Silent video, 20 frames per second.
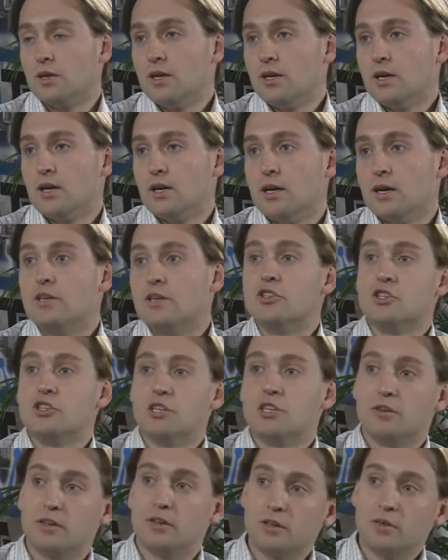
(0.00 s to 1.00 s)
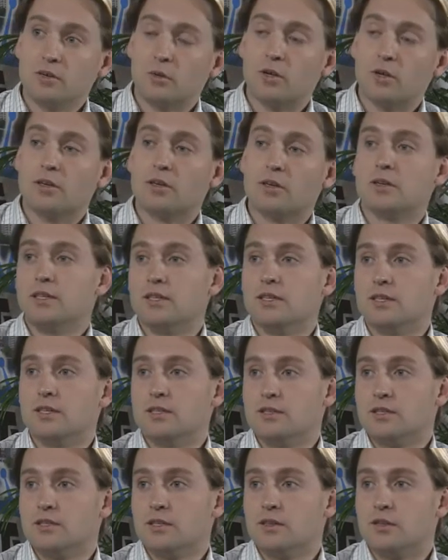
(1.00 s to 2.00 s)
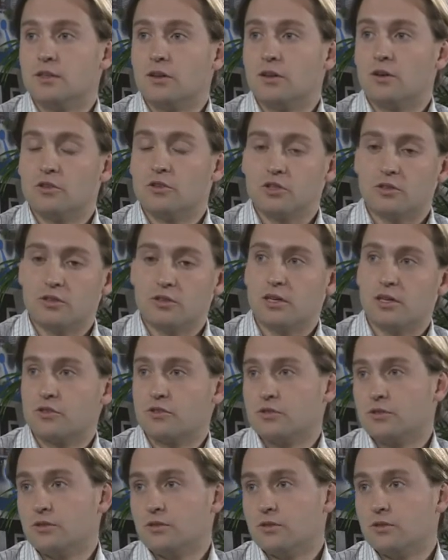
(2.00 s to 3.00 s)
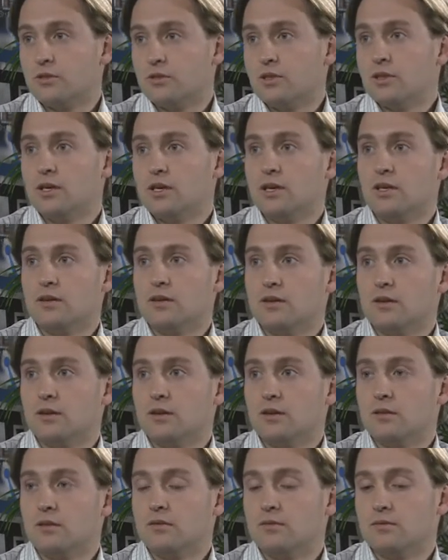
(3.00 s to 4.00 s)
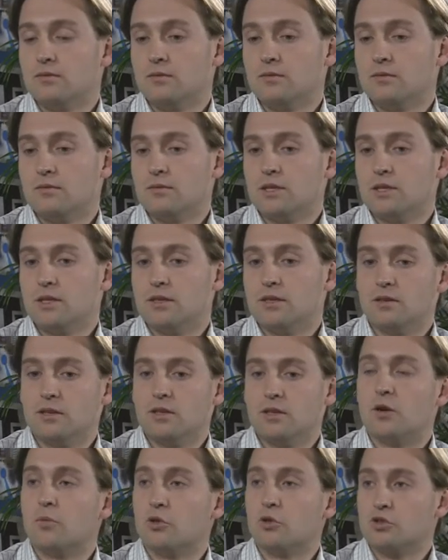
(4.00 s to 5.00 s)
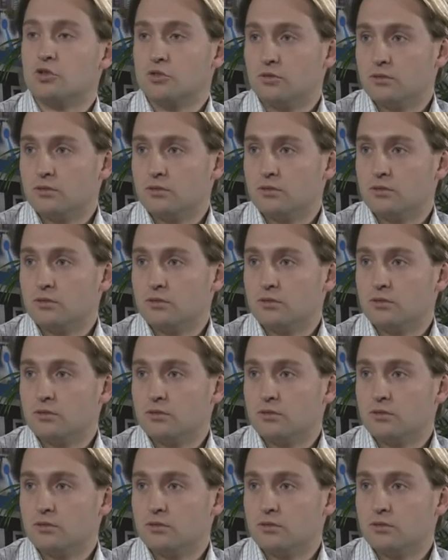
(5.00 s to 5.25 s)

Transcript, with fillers: uh, engineering work. He does uh, larger industrial and uh, and commercial